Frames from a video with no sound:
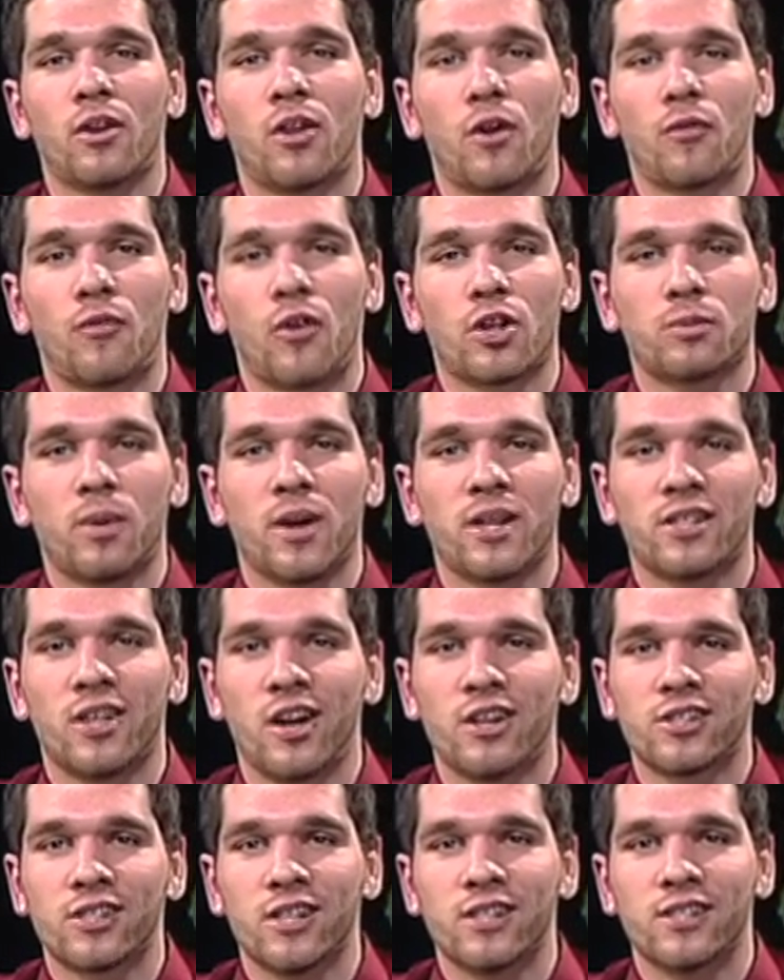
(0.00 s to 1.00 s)
to the first place
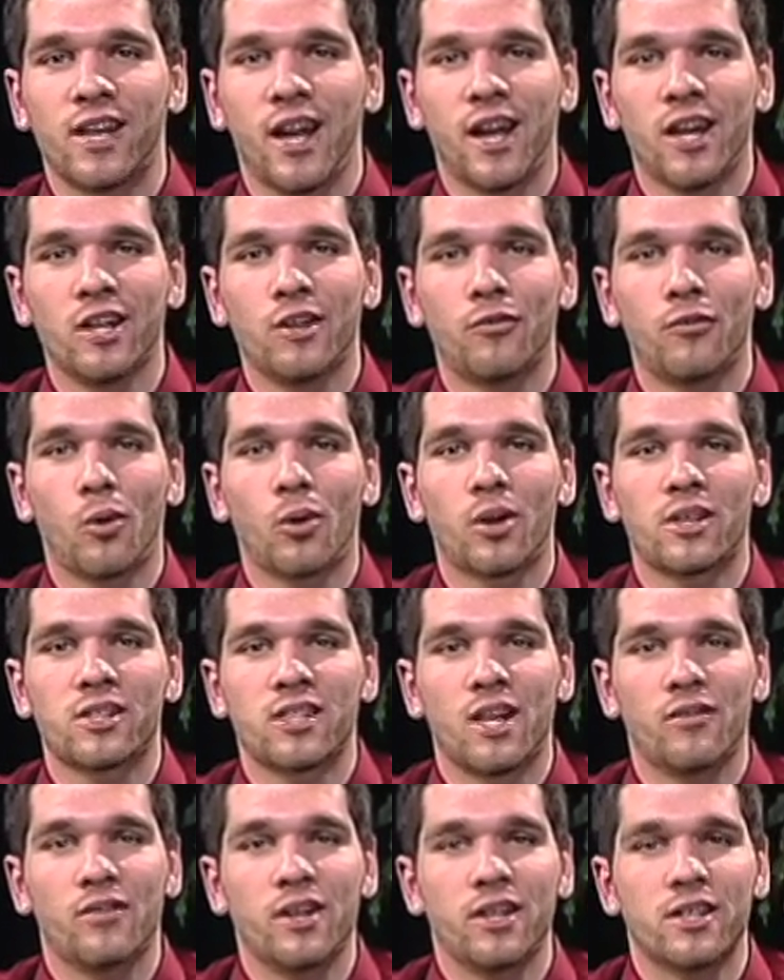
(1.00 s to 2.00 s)
Huskies 84 to
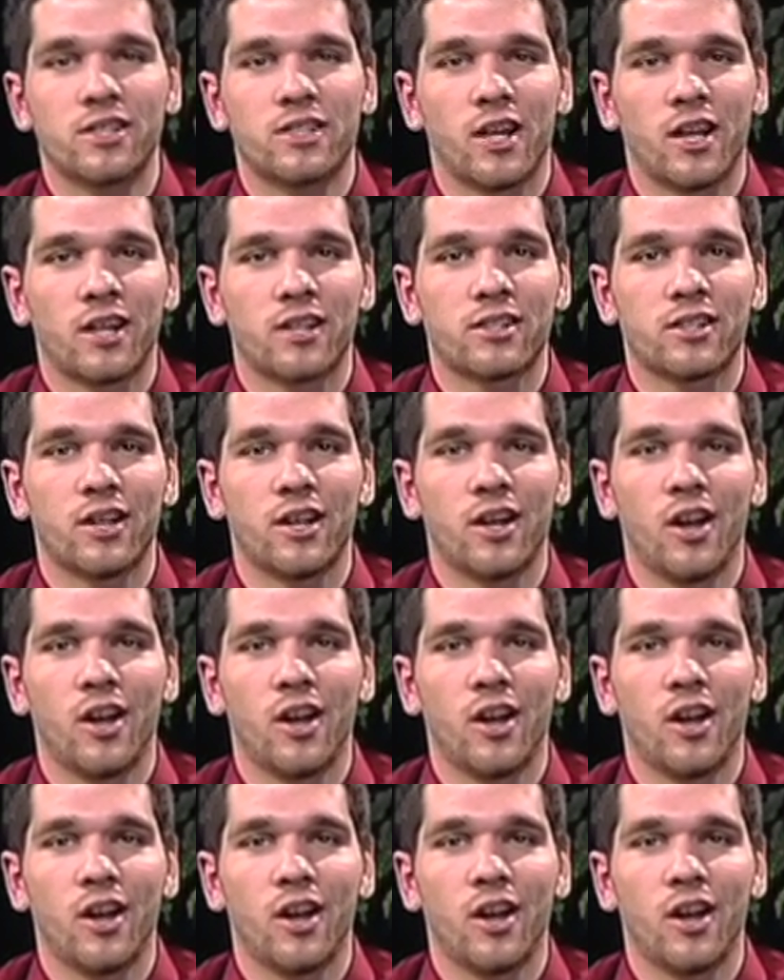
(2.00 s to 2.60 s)
76.